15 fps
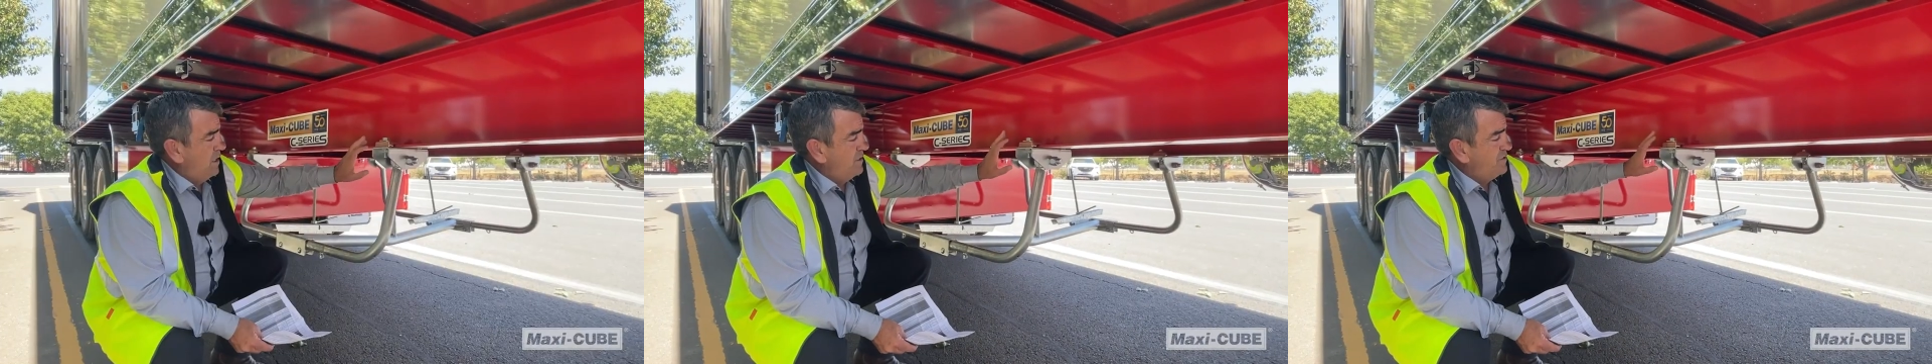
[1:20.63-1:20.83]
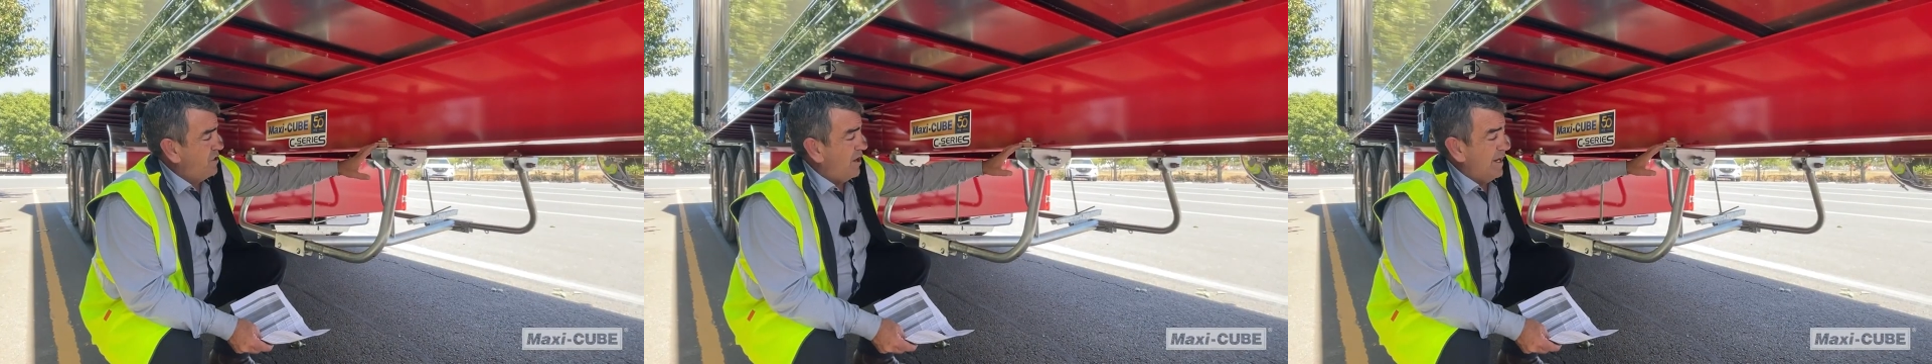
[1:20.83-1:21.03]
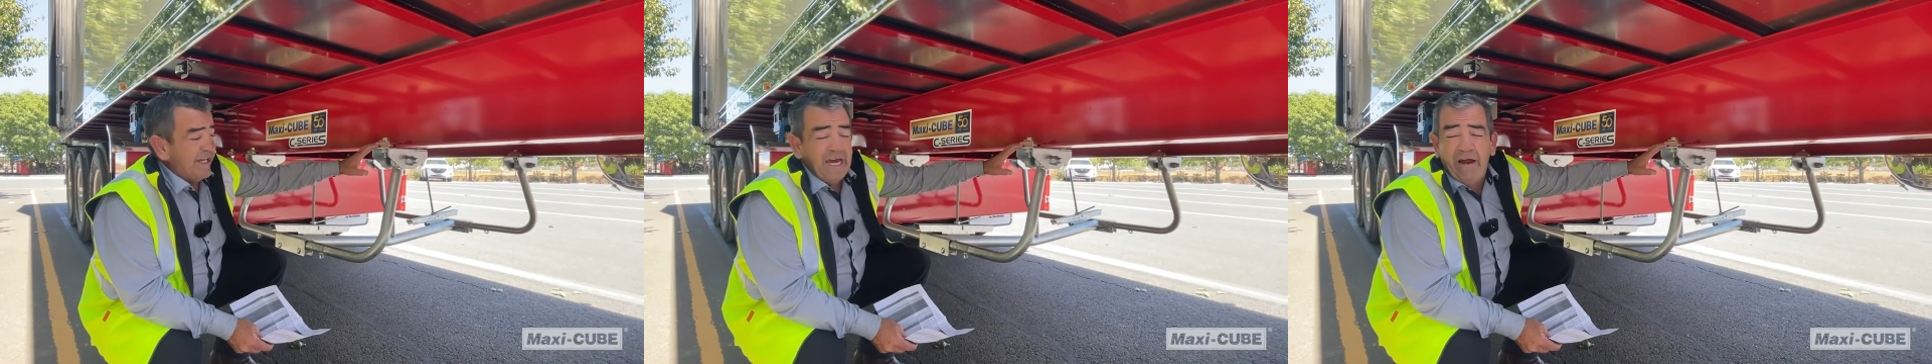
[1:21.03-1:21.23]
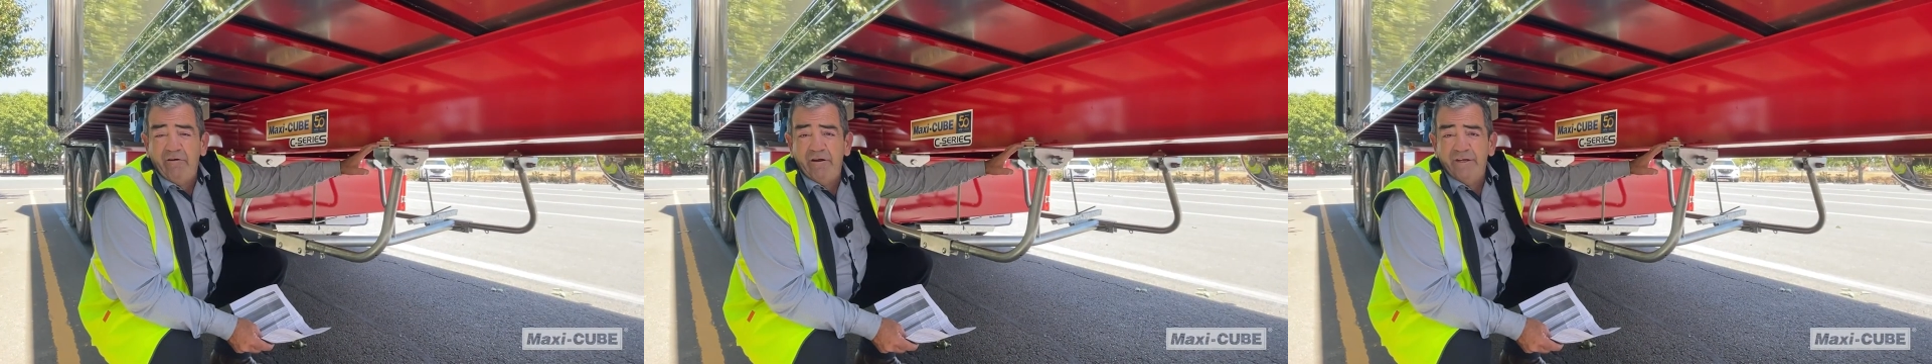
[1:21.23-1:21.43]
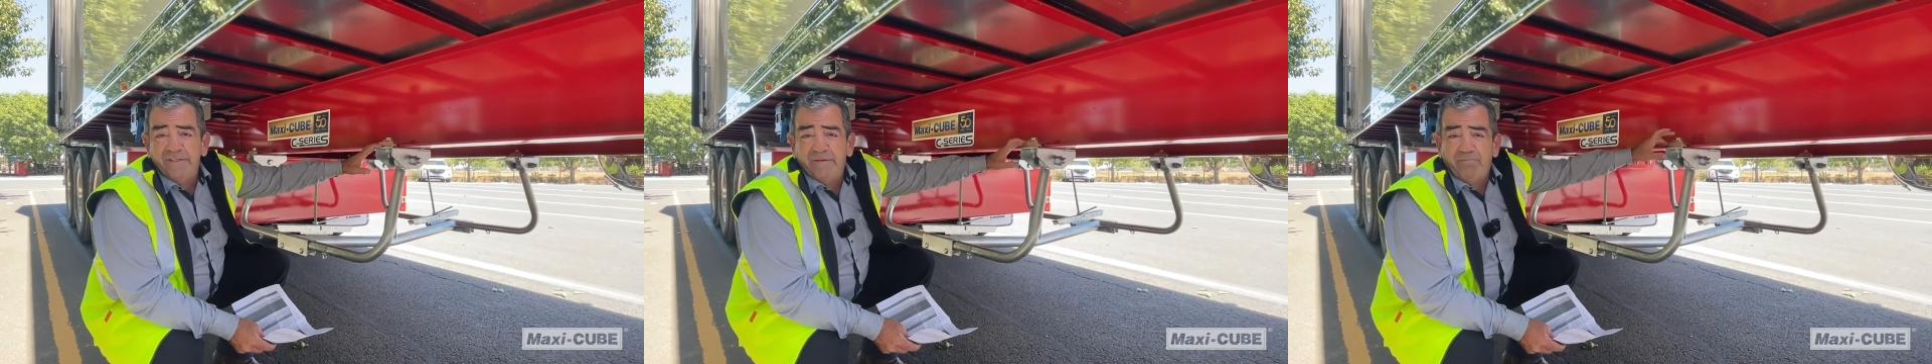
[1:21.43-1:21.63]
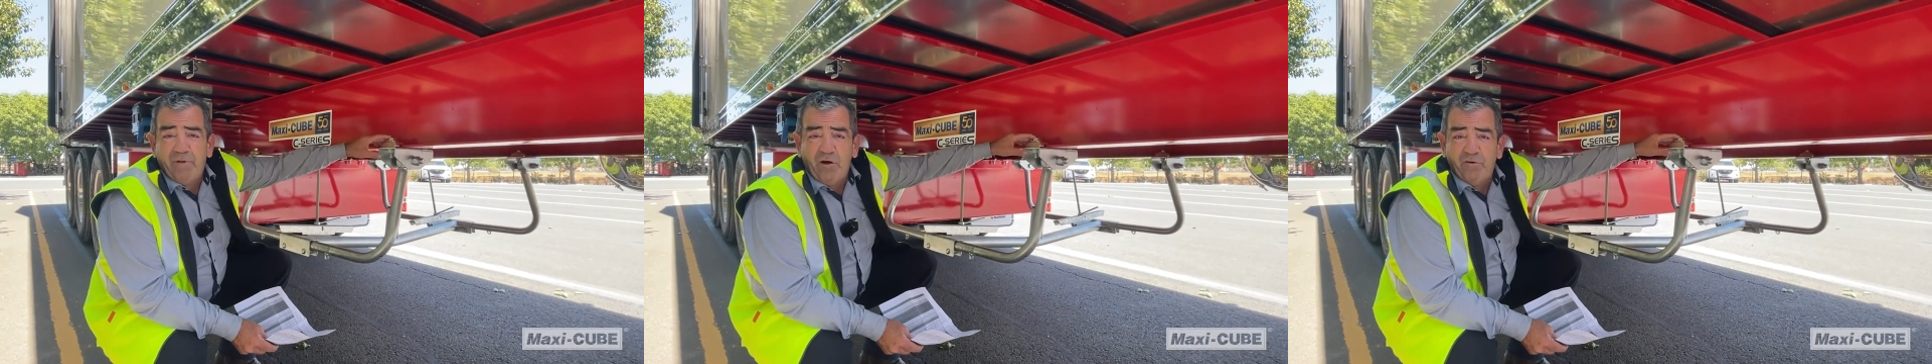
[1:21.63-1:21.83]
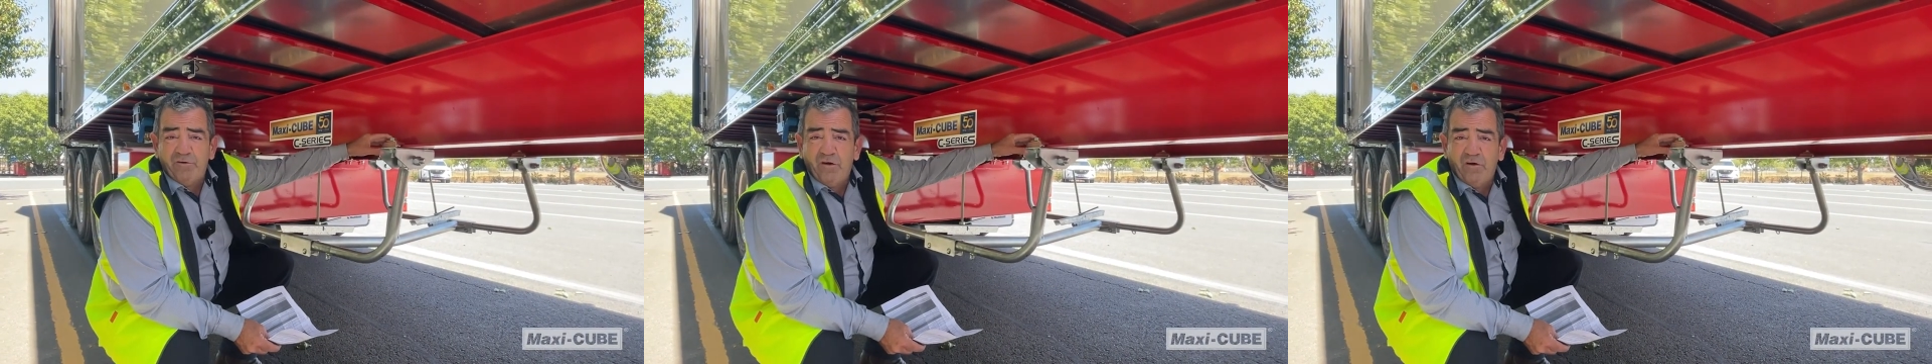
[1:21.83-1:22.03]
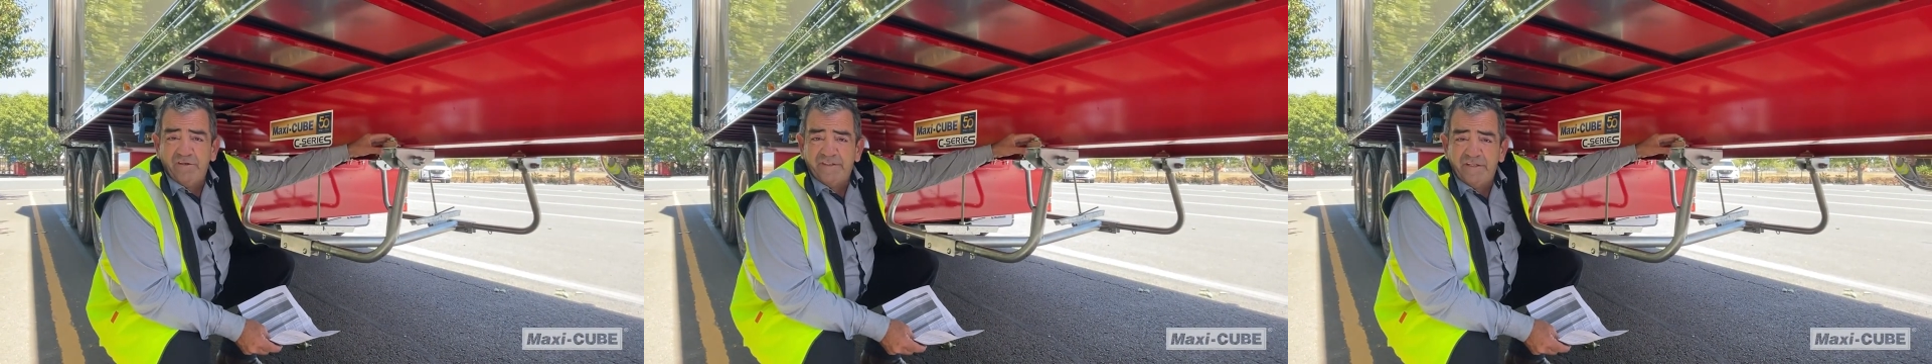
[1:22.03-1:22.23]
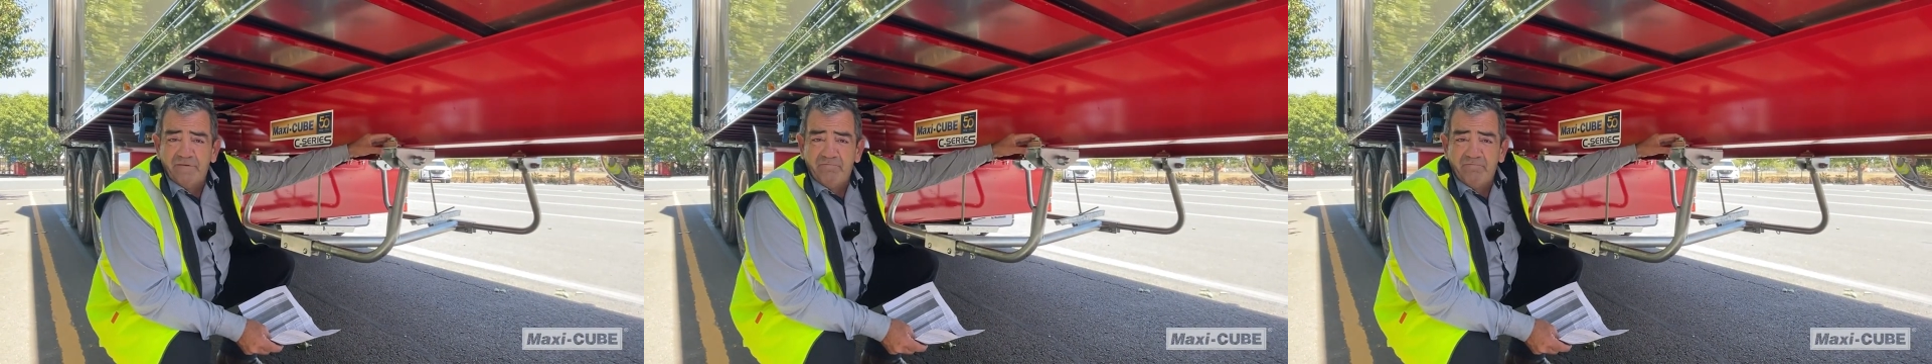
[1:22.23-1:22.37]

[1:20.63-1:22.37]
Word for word: Tyre carriers are bolt on to the